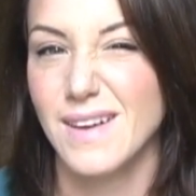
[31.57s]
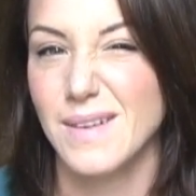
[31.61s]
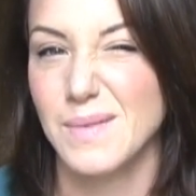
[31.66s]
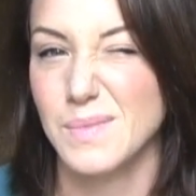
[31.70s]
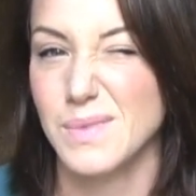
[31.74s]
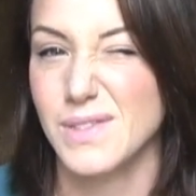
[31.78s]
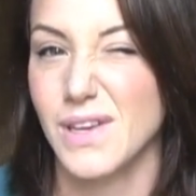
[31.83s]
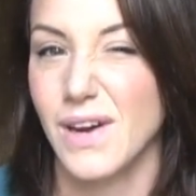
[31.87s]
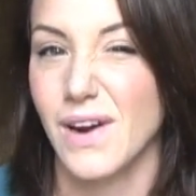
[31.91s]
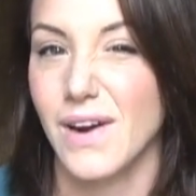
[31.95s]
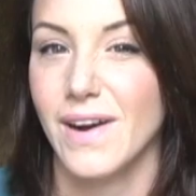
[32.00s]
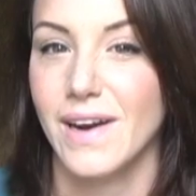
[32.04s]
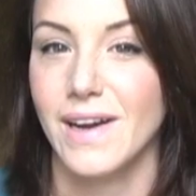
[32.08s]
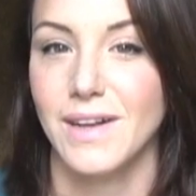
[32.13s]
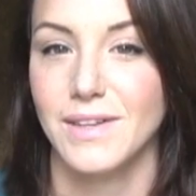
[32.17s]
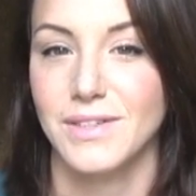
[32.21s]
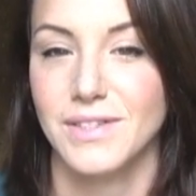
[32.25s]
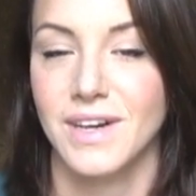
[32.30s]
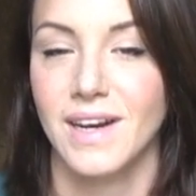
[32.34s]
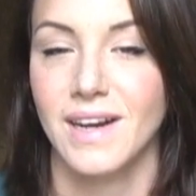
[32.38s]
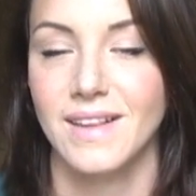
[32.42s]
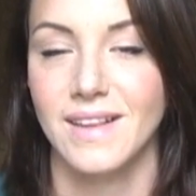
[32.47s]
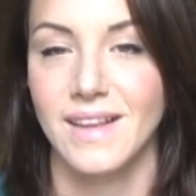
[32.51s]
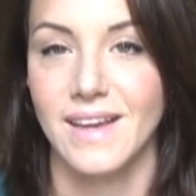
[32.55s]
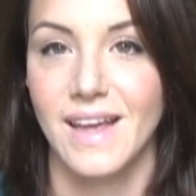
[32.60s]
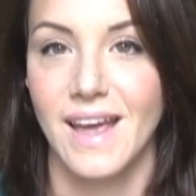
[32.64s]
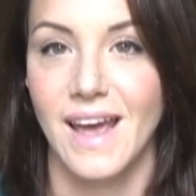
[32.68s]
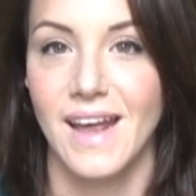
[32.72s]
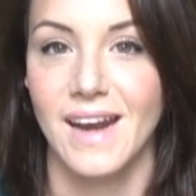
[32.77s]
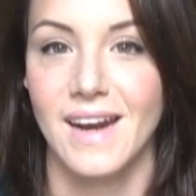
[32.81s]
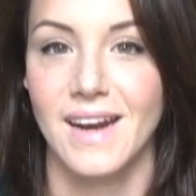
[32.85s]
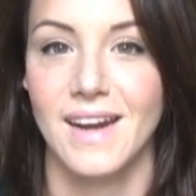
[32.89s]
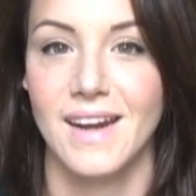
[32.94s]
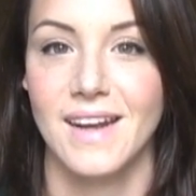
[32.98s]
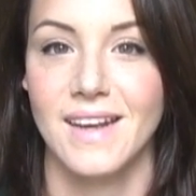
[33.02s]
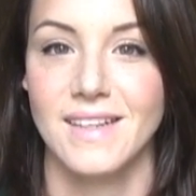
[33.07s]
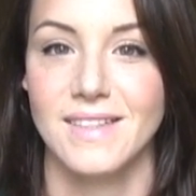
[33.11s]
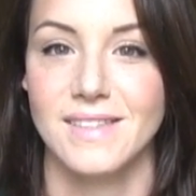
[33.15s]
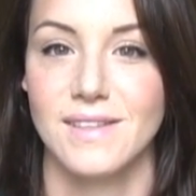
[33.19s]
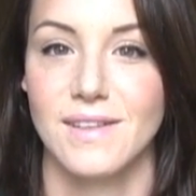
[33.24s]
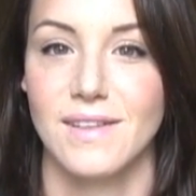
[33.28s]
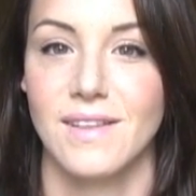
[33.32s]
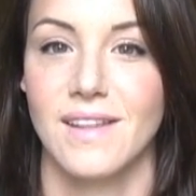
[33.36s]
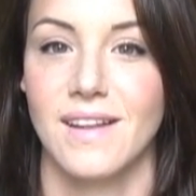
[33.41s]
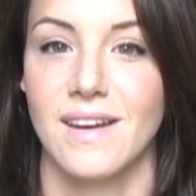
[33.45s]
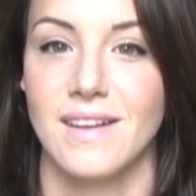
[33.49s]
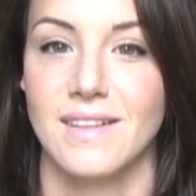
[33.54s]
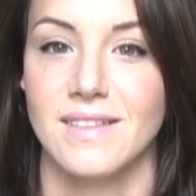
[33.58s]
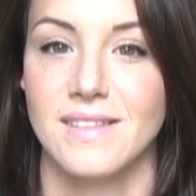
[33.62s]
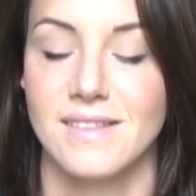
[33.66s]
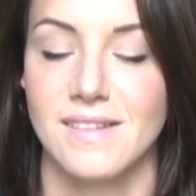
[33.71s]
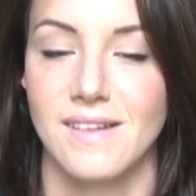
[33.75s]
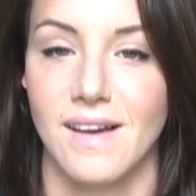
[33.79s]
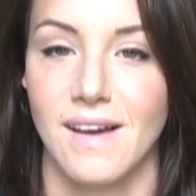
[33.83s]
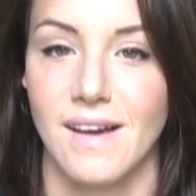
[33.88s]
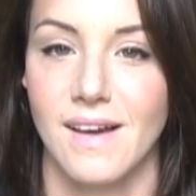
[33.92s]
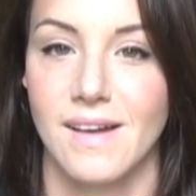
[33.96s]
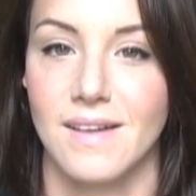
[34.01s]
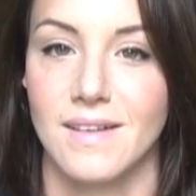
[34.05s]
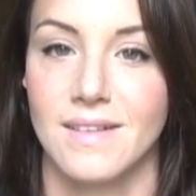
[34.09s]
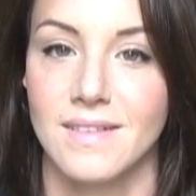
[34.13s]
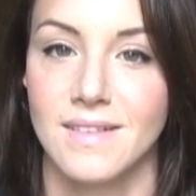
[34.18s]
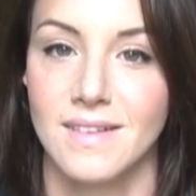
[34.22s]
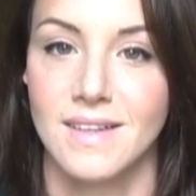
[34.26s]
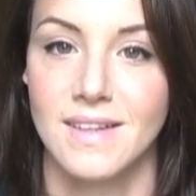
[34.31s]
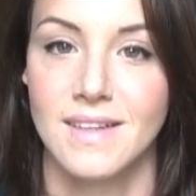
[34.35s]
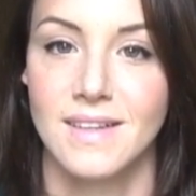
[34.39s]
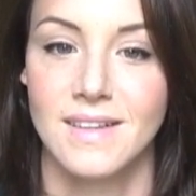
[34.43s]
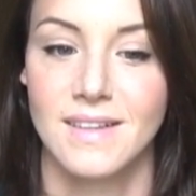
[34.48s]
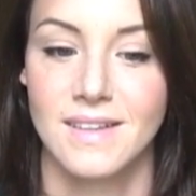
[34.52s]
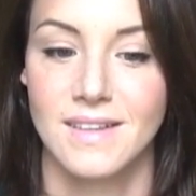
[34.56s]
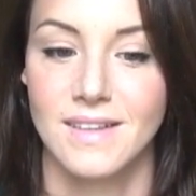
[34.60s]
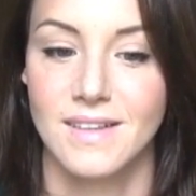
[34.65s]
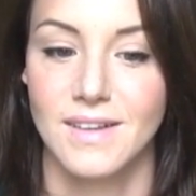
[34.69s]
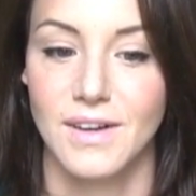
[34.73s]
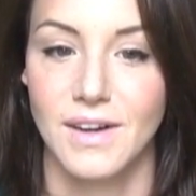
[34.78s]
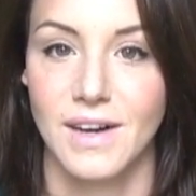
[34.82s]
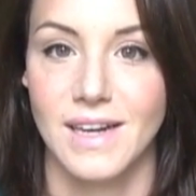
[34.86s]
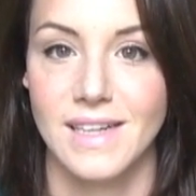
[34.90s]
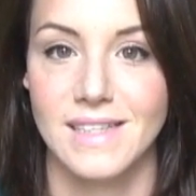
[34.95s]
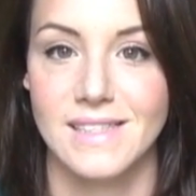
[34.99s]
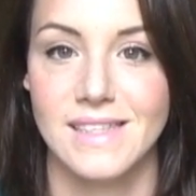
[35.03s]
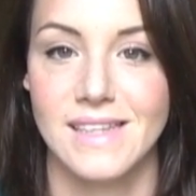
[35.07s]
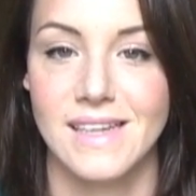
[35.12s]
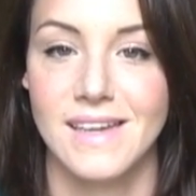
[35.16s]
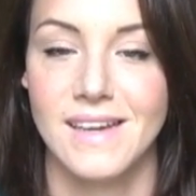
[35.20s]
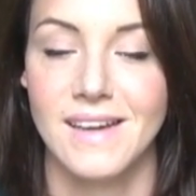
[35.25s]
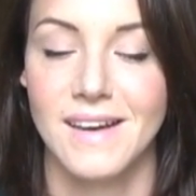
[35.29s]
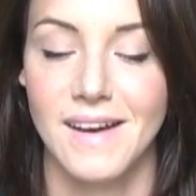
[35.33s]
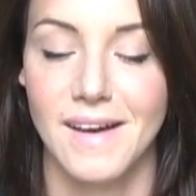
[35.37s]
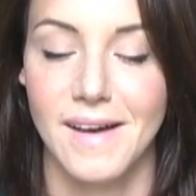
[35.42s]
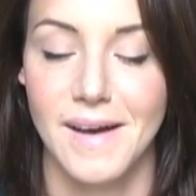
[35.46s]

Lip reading: I'm sorry. I'll try to edit it so that it's not crazy.